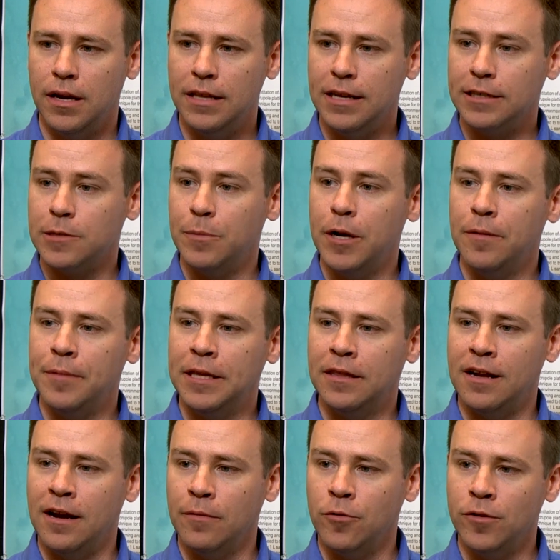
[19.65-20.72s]
In the experiment
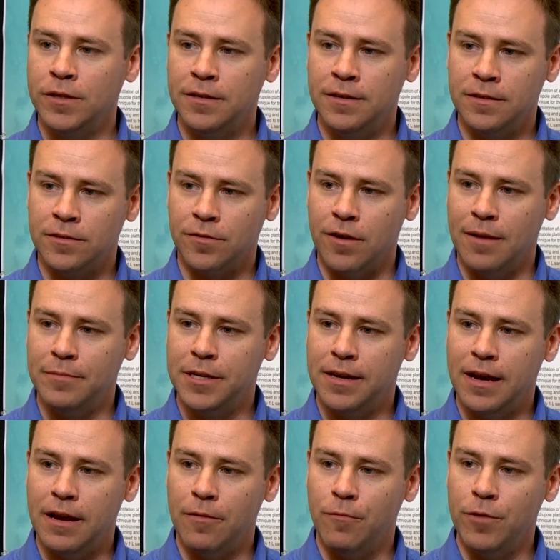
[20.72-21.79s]
that I'm going to describe
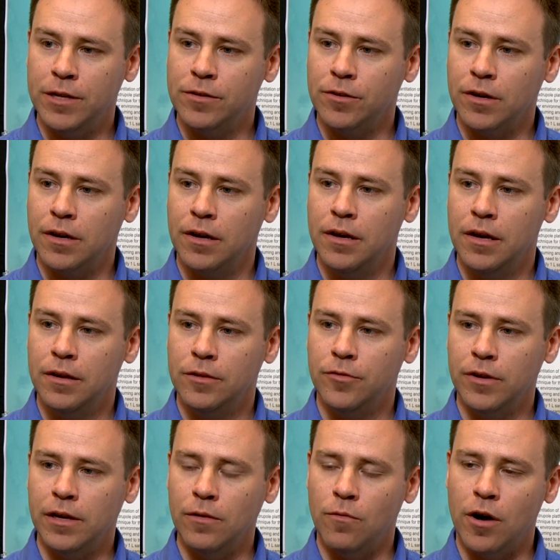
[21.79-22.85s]
today, we took
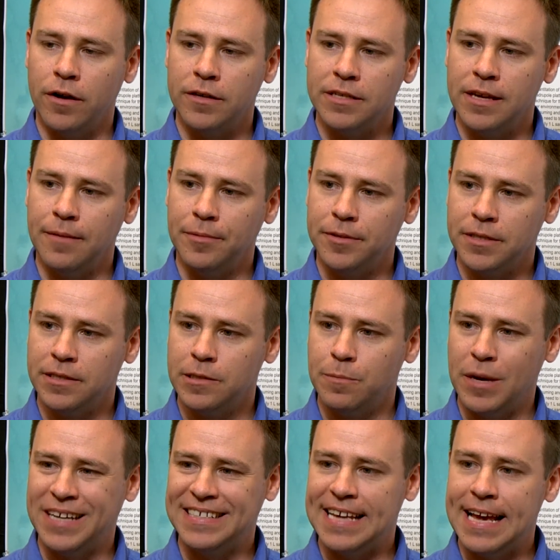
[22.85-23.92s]
drinking water samples and
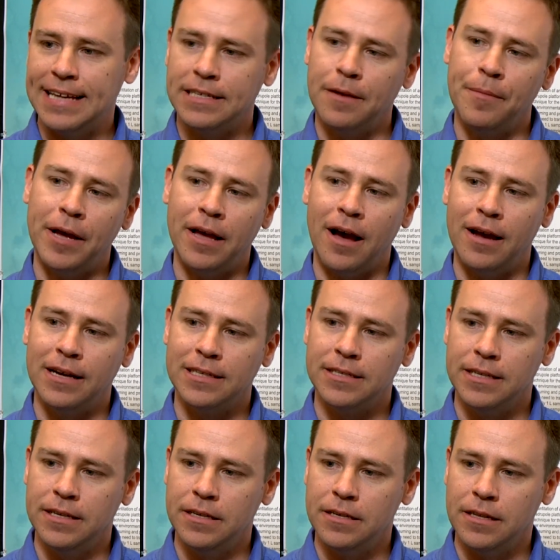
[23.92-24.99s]
spiked
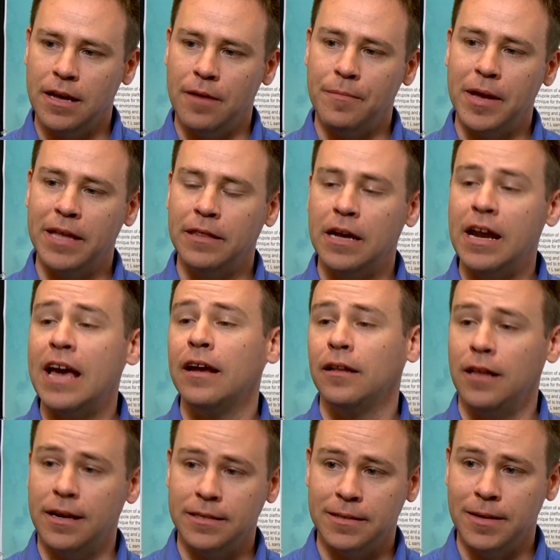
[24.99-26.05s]
antibiotics into them and then
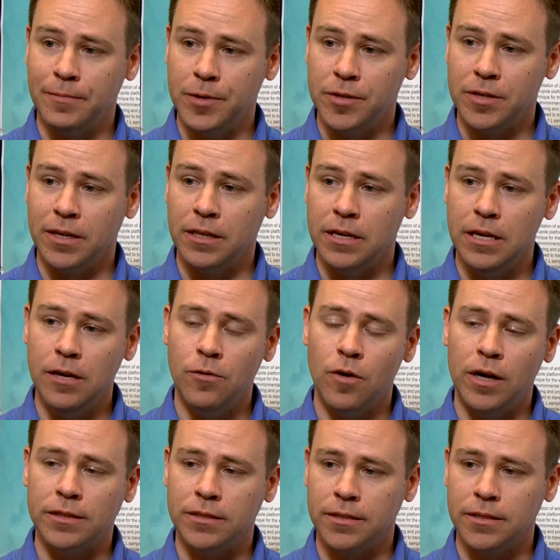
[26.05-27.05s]
analyzed them using the eQuant